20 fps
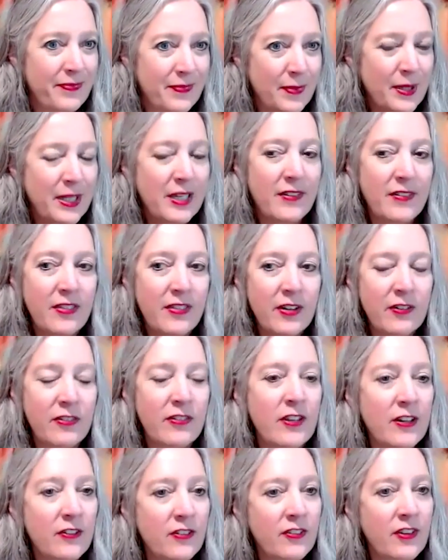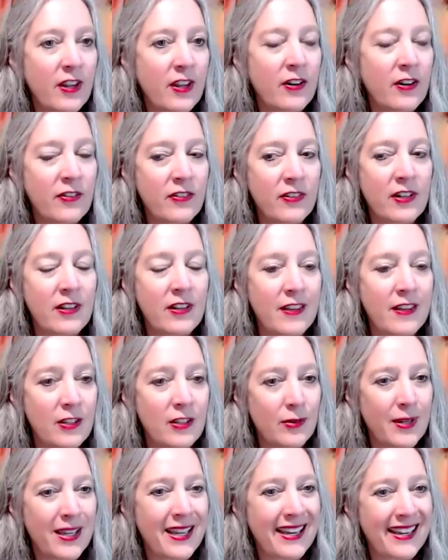Because there's such scarcity that
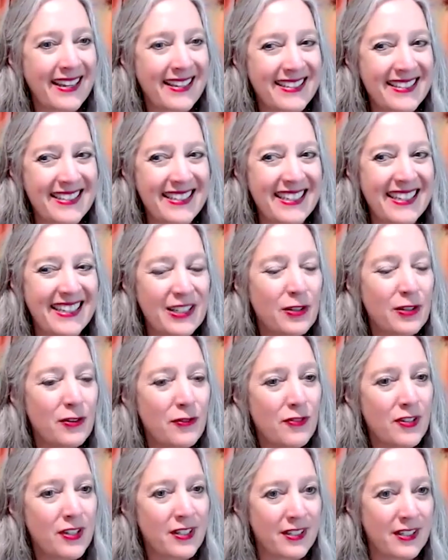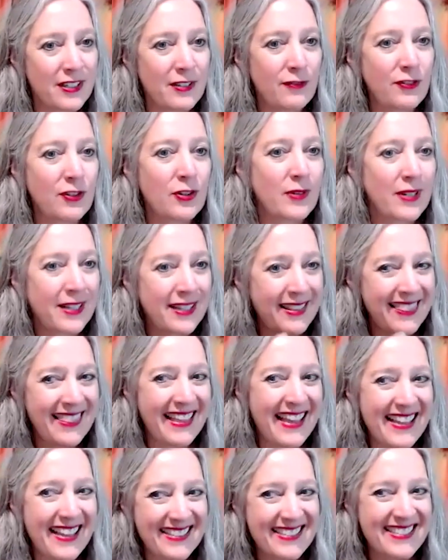you can't give if you're in
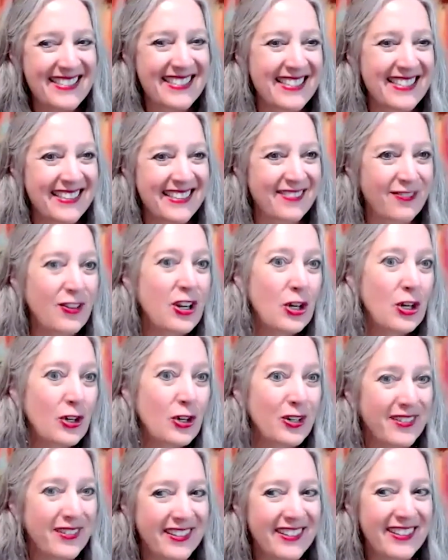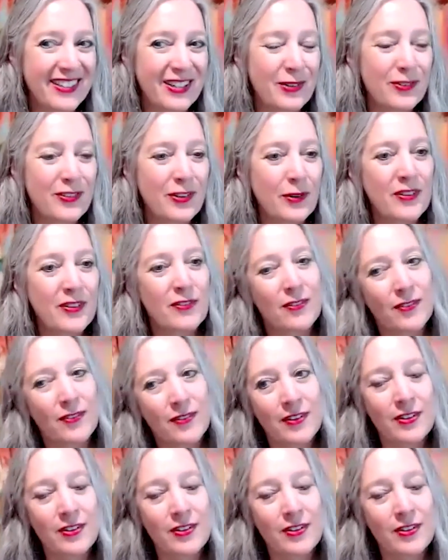that sphere, so it's right.